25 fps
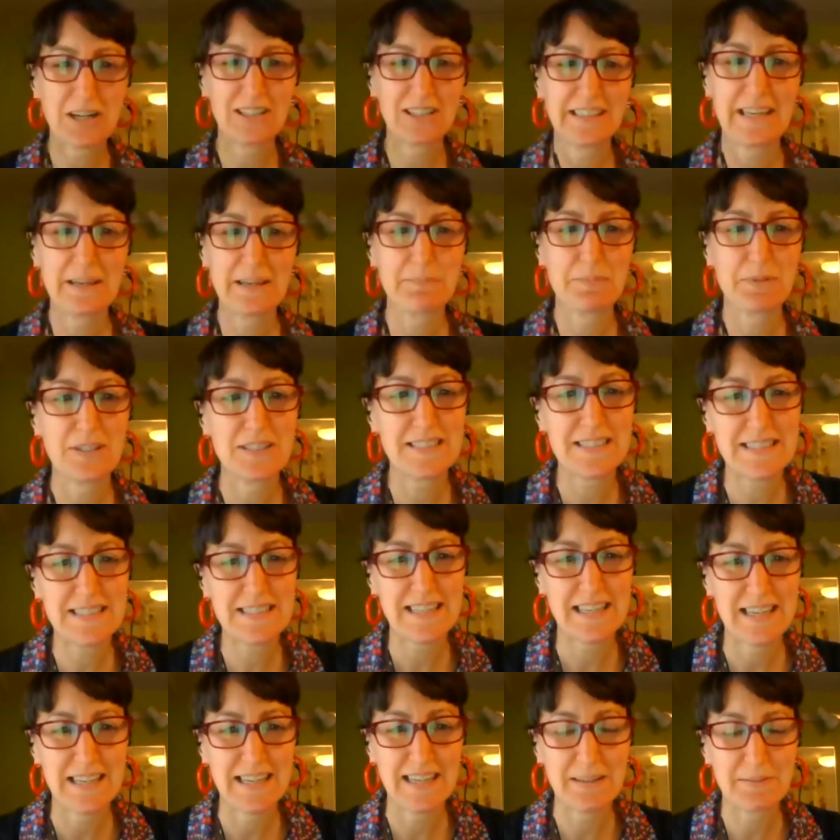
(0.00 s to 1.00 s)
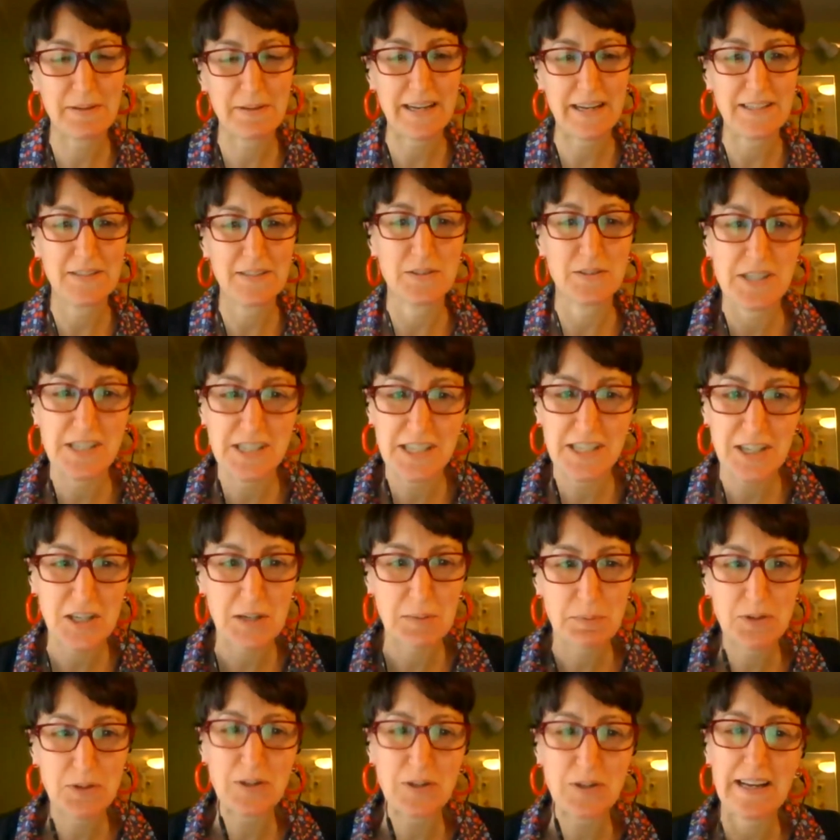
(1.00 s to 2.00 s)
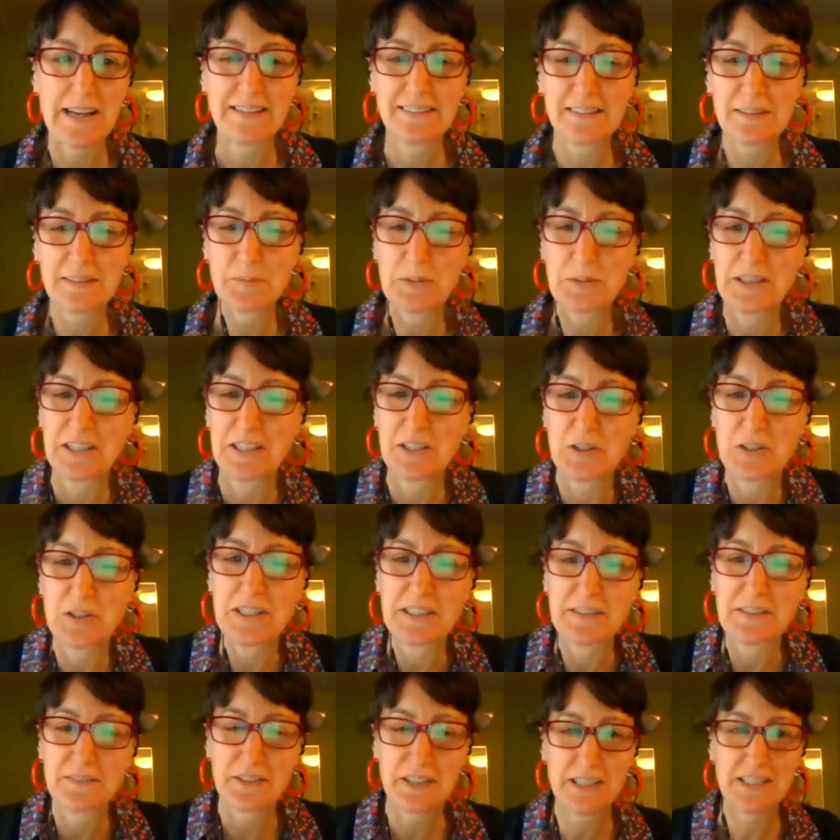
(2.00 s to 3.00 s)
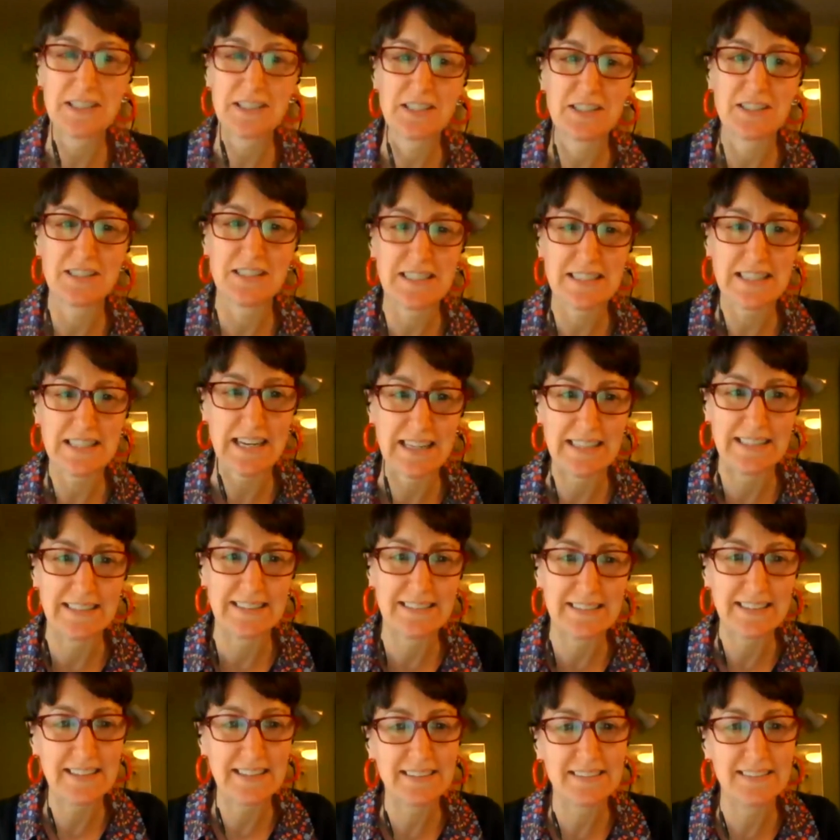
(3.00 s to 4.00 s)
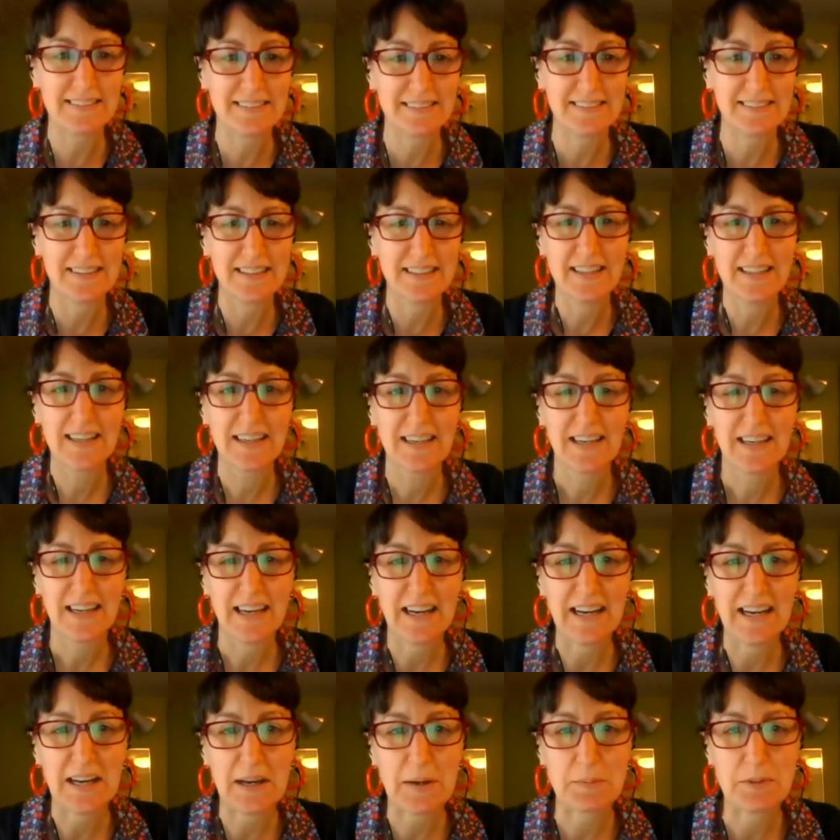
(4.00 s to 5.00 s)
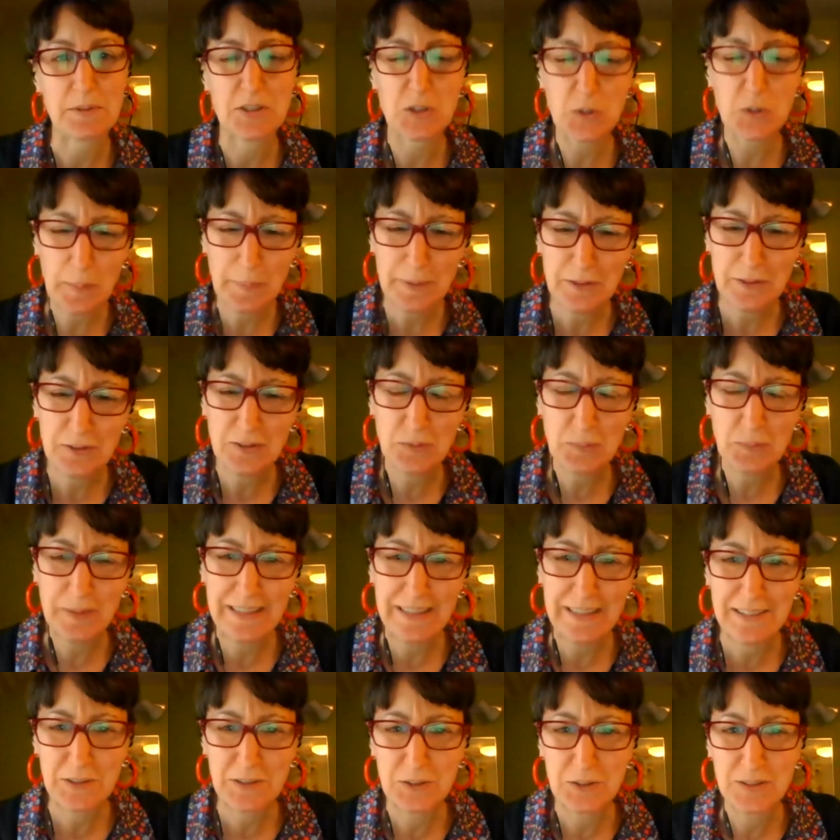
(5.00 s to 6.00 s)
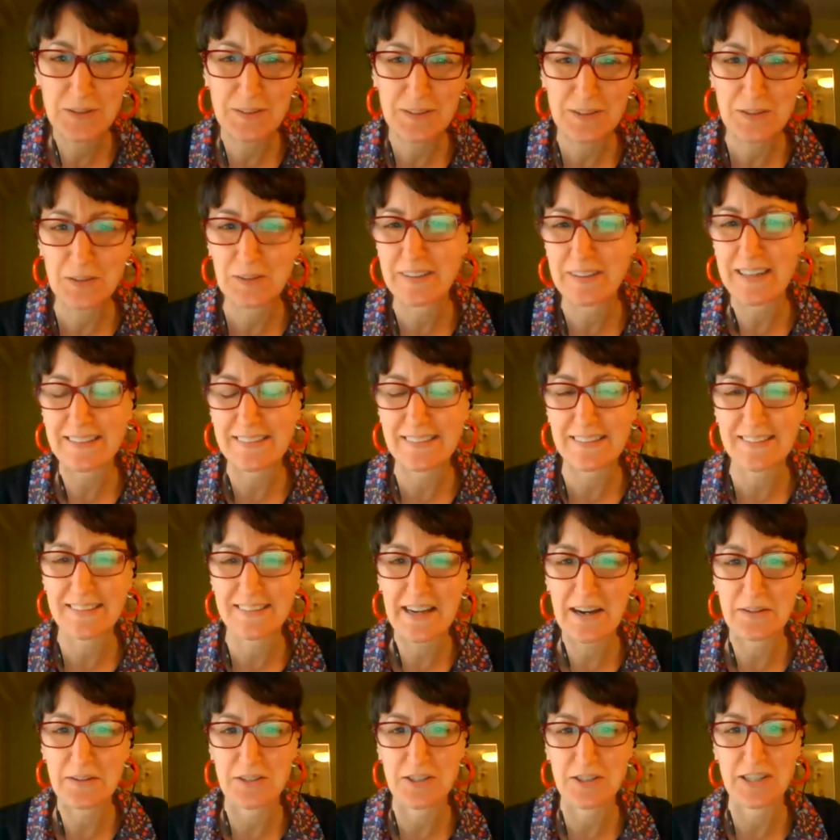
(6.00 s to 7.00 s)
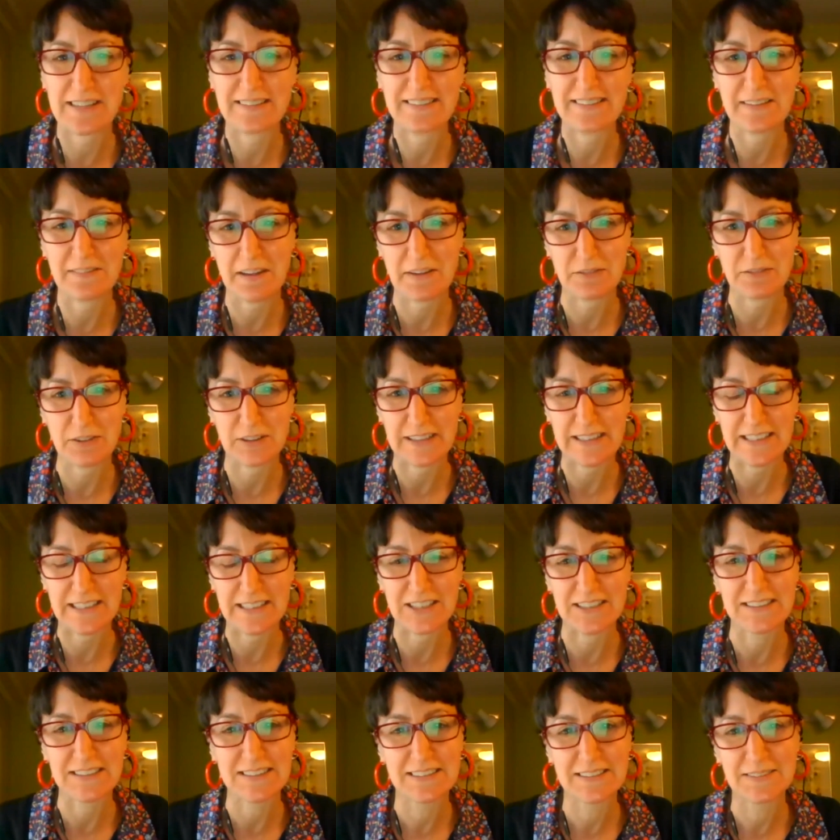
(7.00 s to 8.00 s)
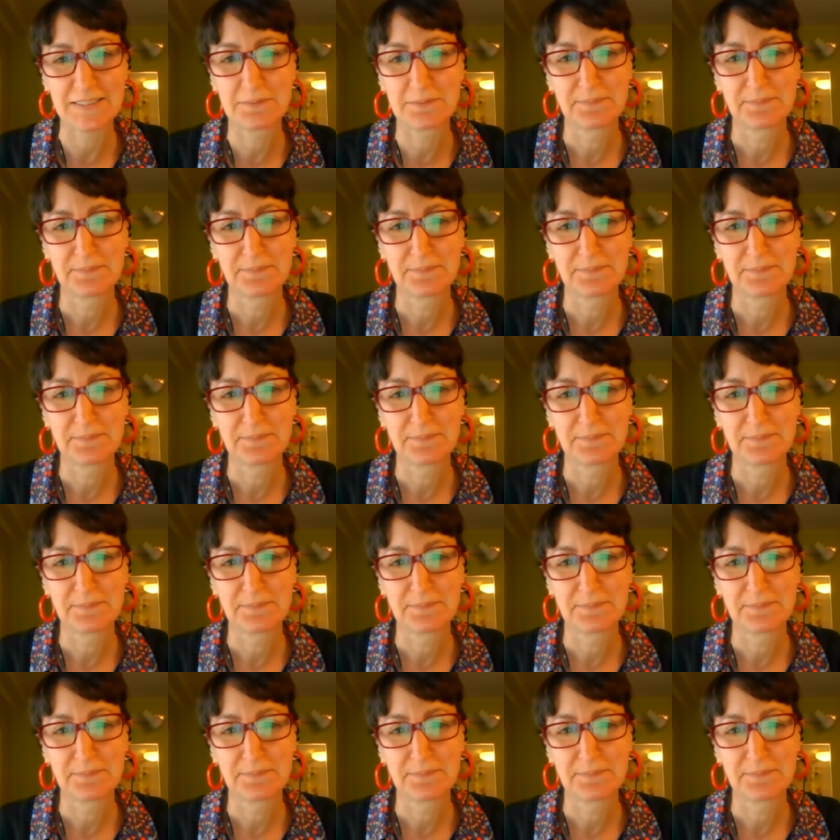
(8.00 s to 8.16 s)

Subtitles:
Carla Capers. I use she, her pronouns. I'm with the Union of Concerned Scientists. Do you want me to explain who UCS is now, or should I save that for later?